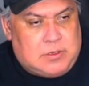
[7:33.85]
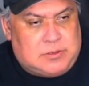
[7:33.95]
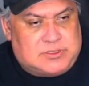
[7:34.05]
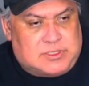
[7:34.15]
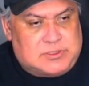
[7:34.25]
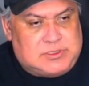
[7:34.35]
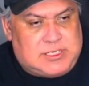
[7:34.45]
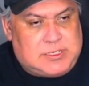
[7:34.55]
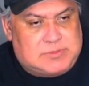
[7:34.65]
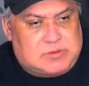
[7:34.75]
There's also
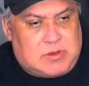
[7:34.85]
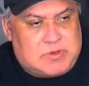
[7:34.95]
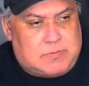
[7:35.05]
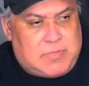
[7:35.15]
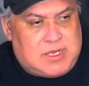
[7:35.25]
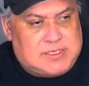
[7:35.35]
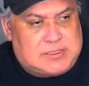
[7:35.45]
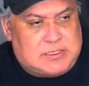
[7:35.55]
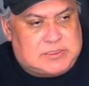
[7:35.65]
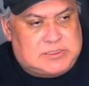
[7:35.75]
GM
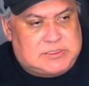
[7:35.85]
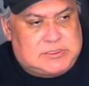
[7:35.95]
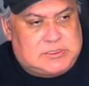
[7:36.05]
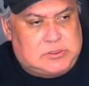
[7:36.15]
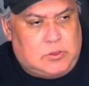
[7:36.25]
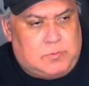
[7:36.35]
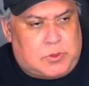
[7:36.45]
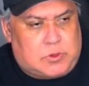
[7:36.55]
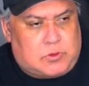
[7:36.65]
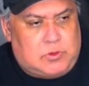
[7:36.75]
subscription-based
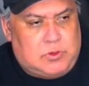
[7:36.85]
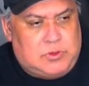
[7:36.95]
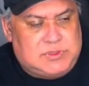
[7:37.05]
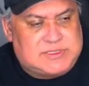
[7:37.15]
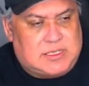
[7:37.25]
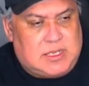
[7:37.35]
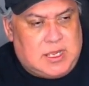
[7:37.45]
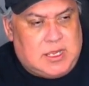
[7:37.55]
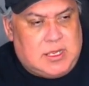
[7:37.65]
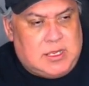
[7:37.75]
Super Cruise
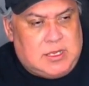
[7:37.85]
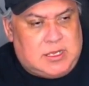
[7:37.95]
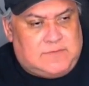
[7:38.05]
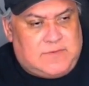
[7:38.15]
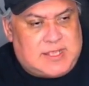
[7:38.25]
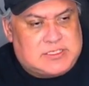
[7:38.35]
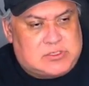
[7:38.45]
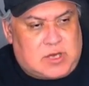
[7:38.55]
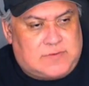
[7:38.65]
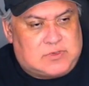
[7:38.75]
advanced
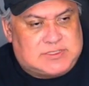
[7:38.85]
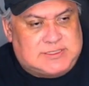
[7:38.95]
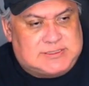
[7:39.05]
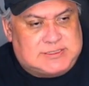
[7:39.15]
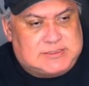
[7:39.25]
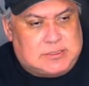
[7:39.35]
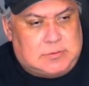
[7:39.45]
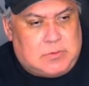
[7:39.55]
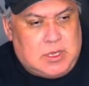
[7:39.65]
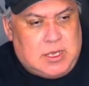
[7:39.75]
driver assist
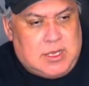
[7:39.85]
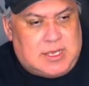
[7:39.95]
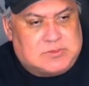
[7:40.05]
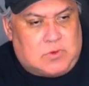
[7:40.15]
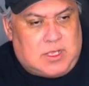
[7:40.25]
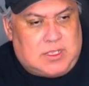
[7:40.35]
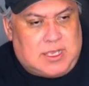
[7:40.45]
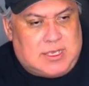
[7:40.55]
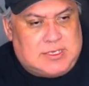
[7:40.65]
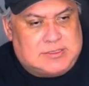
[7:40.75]
system, as well
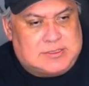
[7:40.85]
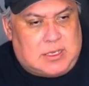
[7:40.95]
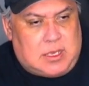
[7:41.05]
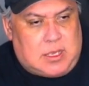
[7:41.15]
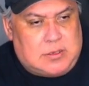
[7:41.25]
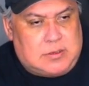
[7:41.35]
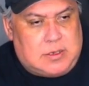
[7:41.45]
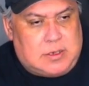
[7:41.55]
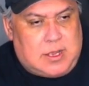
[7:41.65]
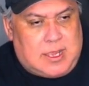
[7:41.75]
as
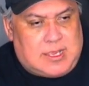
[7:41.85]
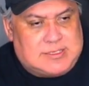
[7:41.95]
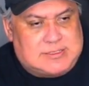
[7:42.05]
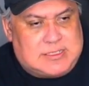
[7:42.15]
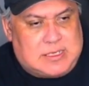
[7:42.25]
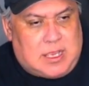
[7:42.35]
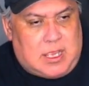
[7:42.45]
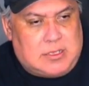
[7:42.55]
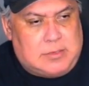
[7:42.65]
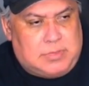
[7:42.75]
the
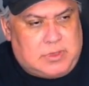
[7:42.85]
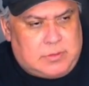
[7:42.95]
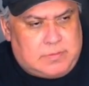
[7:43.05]
unabilitic